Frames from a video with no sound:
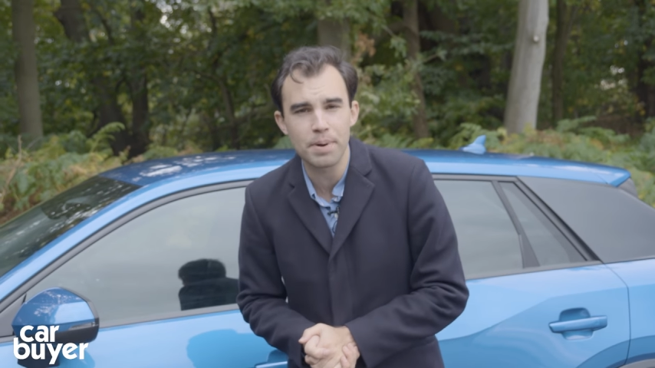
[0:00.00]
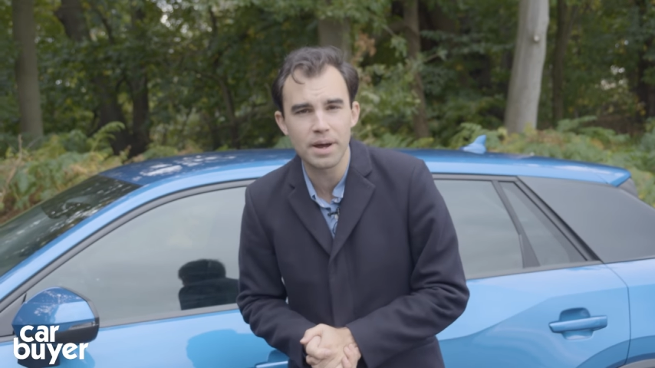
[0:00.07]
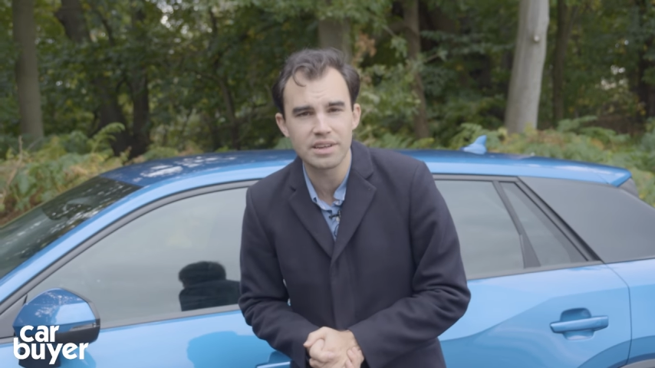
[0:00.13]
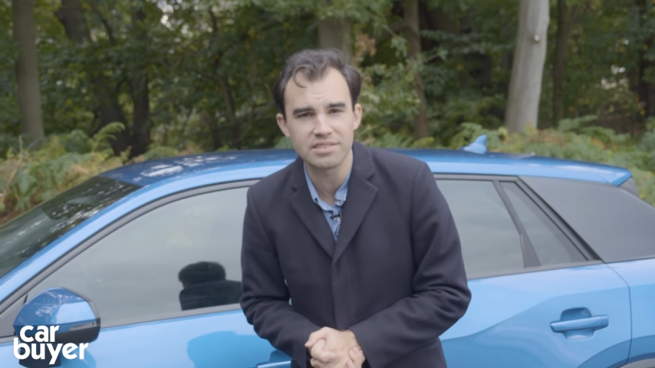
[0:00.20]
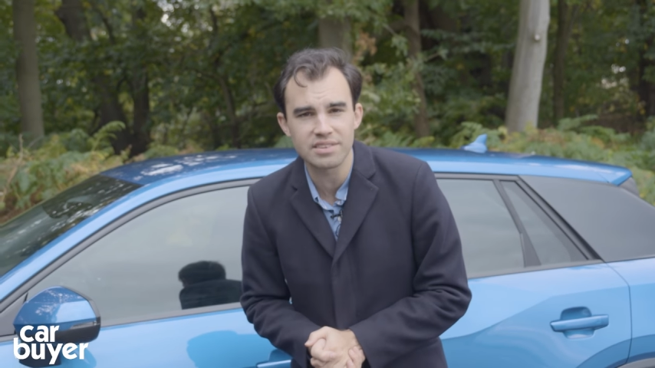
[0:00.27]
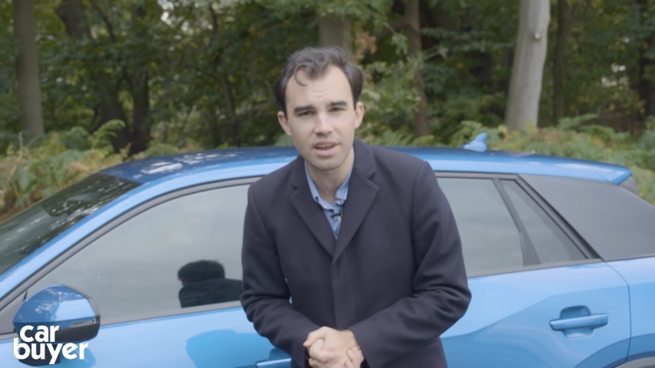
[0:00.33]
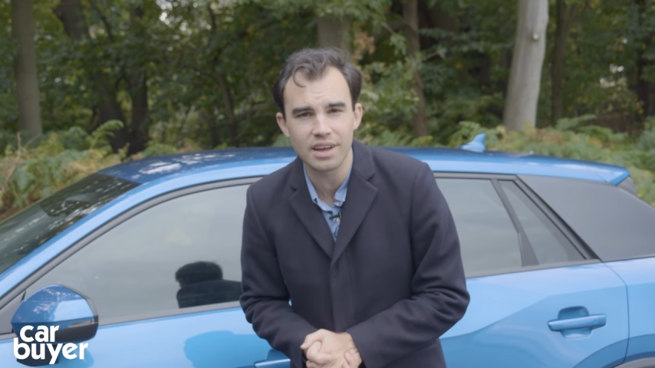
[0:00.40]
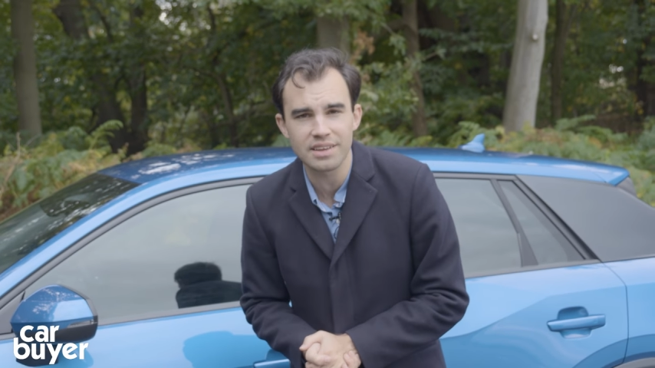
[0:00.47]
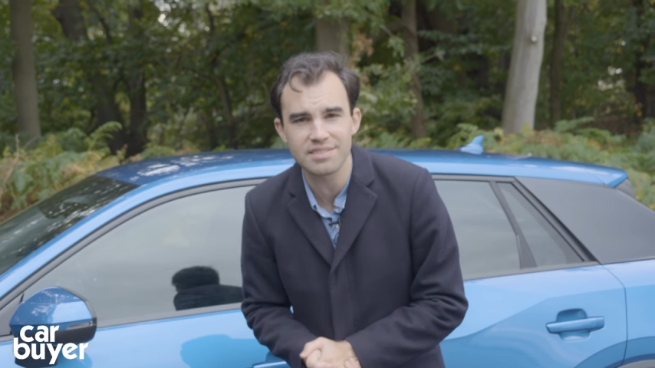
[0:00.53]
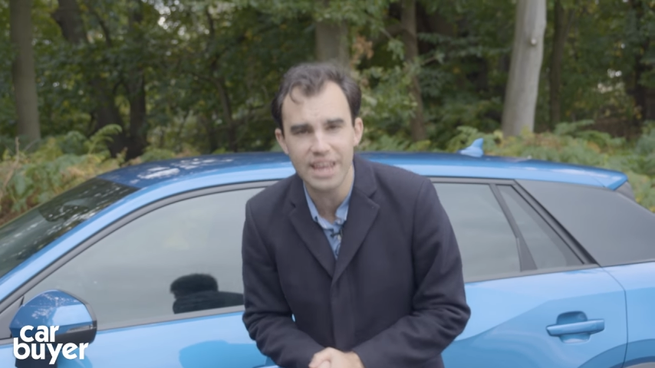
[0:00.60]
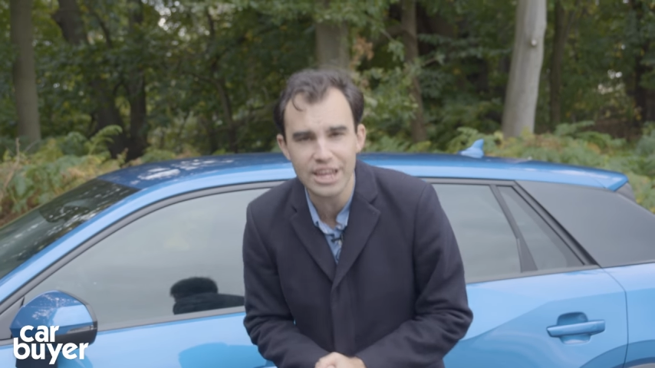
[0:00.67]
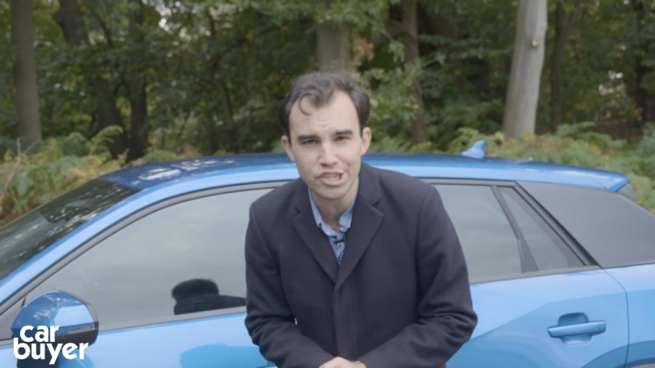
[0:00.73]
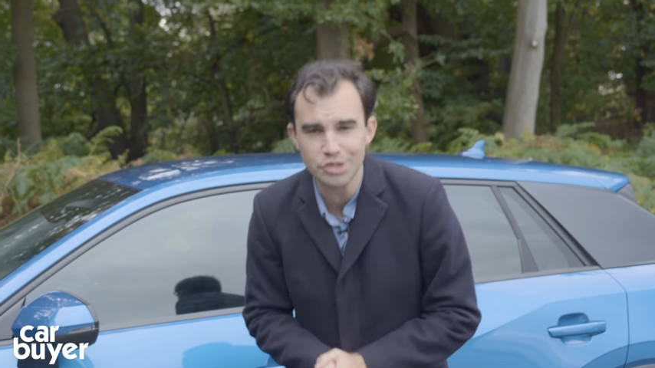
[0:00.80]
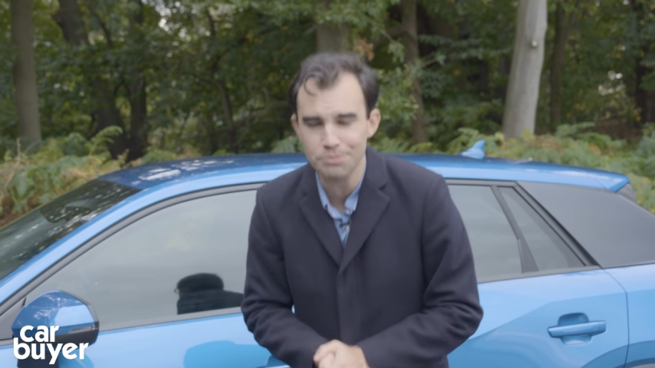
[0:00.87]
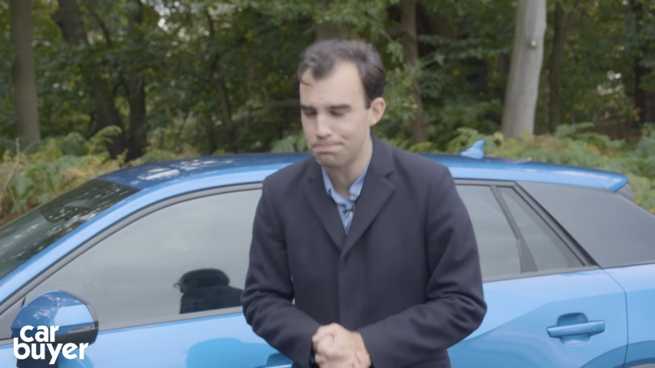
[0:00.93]

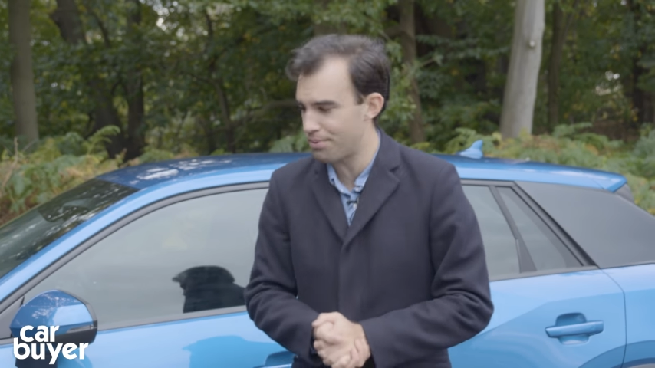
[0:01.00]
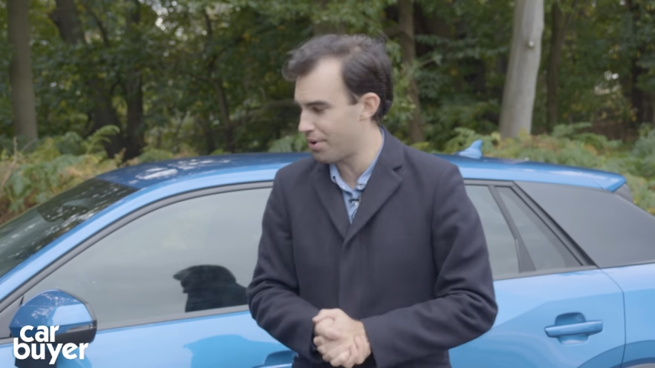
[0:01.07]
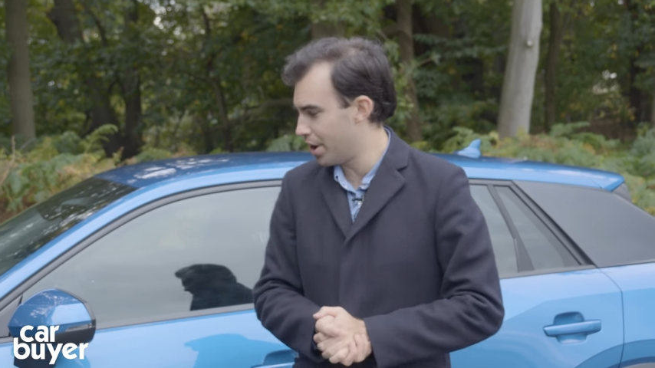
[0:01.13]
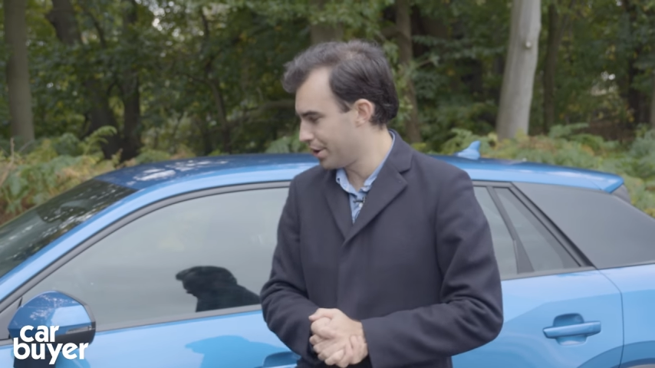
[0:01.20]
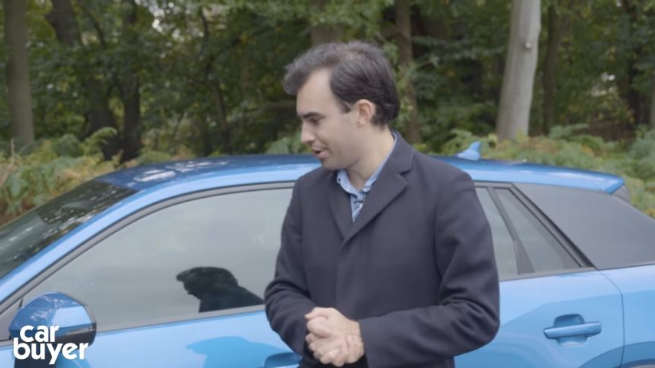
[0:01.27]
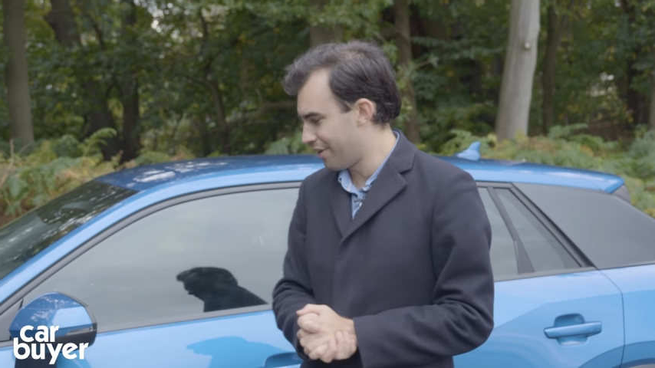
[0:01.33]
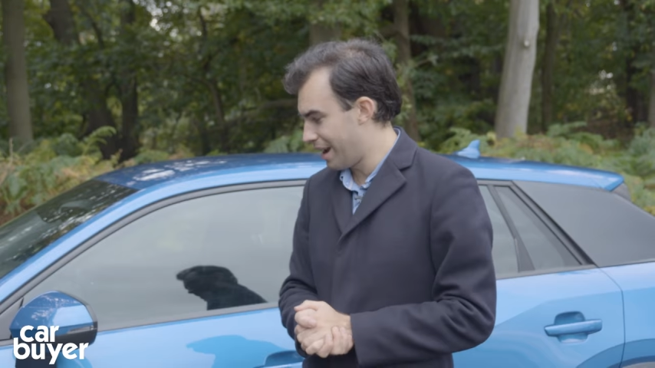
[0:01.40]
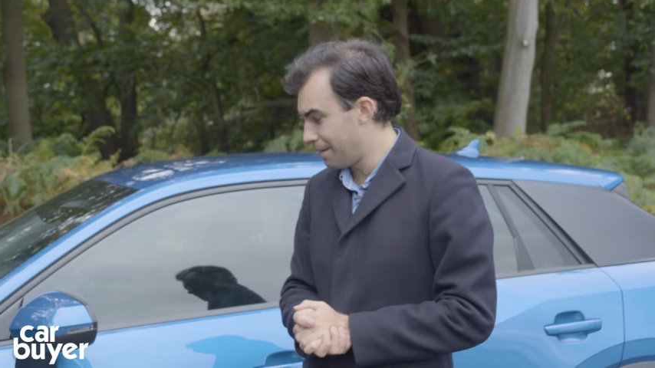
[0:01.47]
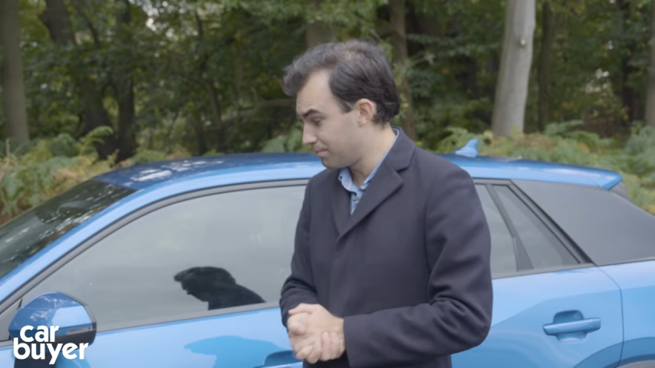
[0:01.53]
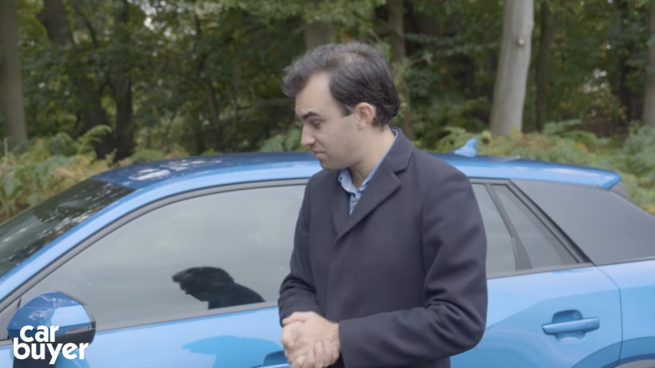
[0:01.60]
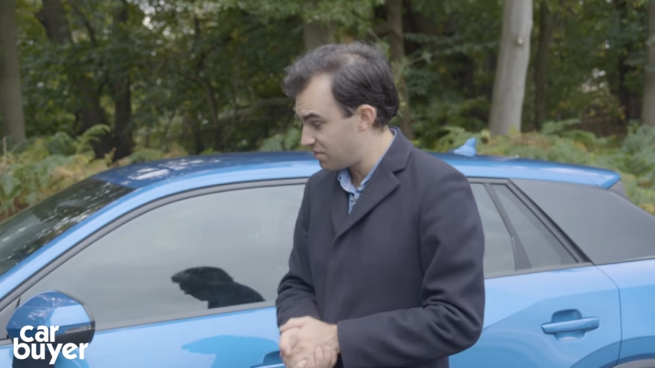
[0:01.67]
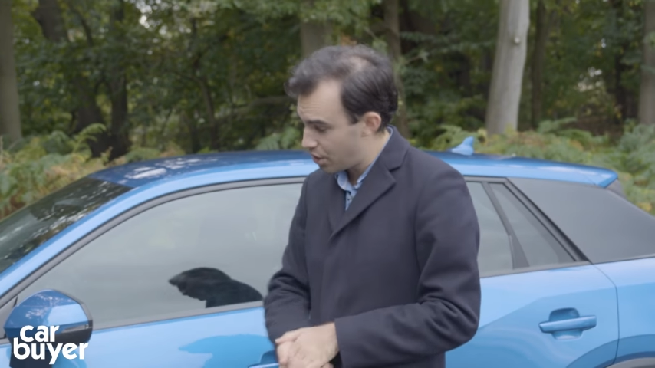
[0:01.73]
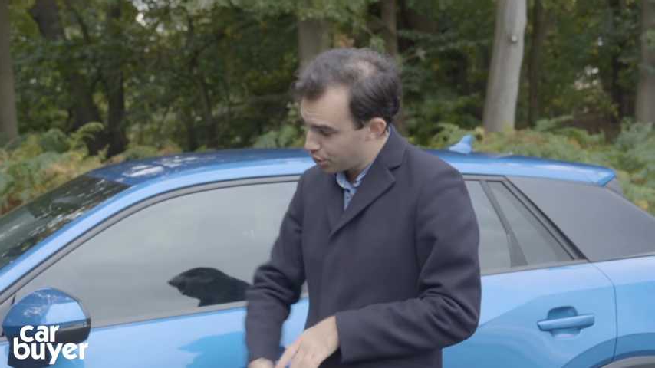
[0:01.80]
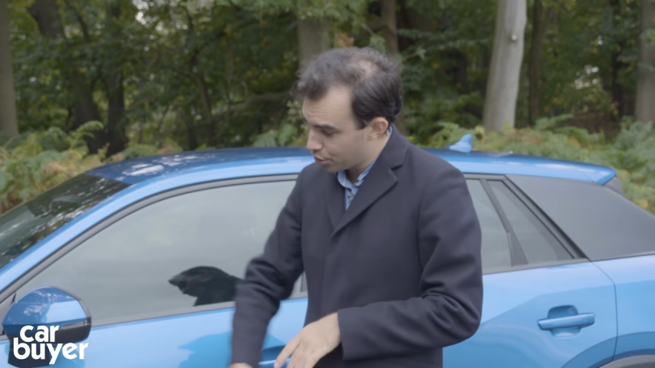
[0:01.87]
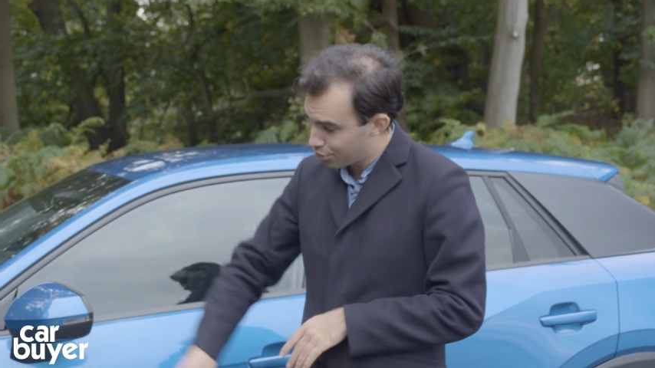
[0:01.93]
personalisation programme.
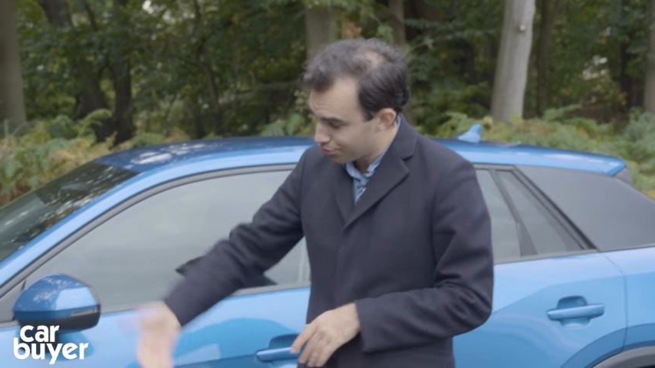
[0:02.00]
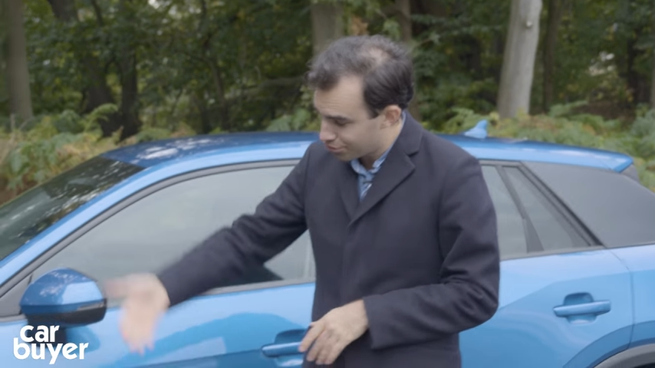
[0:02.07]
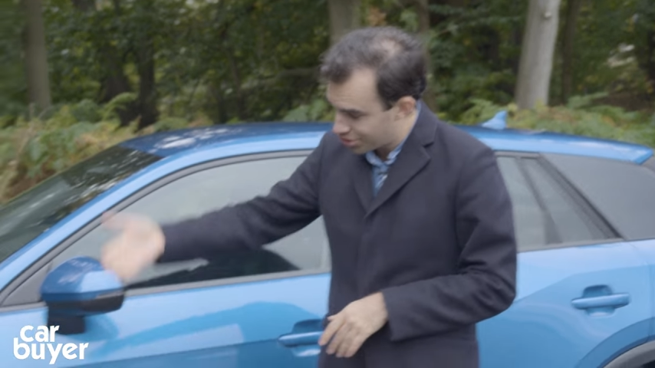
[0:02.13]
So you can